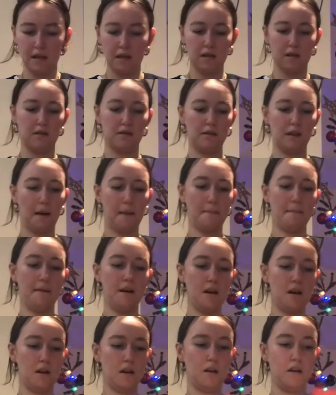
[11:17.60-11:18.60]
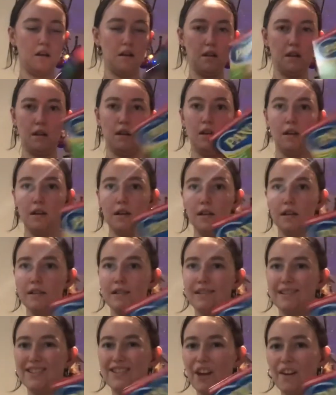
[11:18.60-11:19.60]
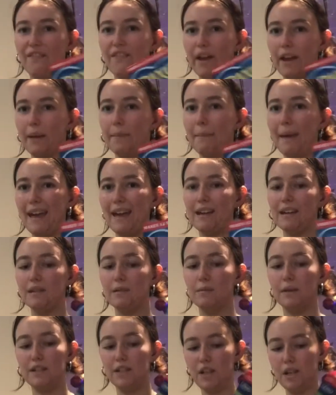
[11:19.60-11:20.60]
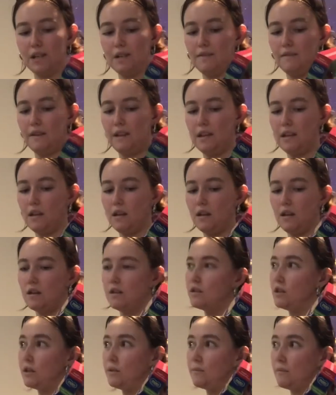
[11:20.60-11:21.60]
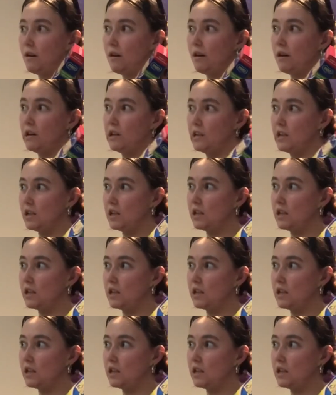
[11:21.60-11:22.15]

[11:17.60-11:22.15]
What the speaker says: some stuffing mix, which is vegan, don't worry.